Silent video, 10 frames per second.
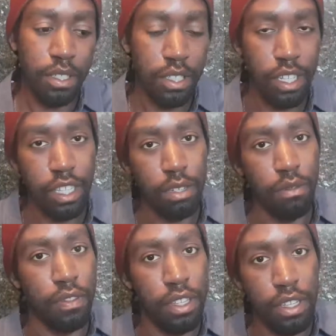dealing
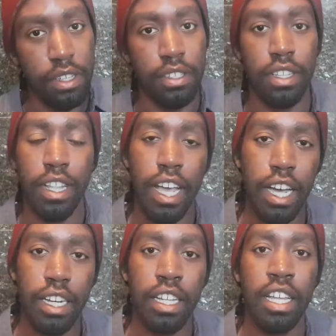with this and
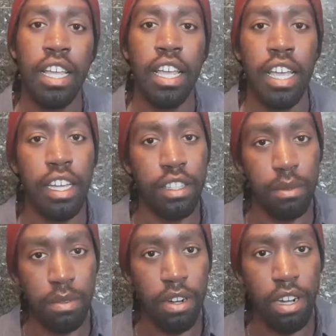that and
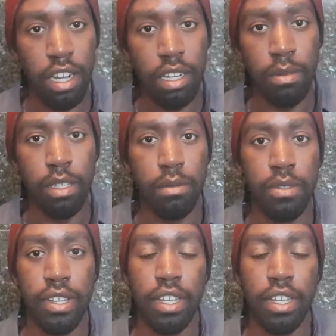the problems,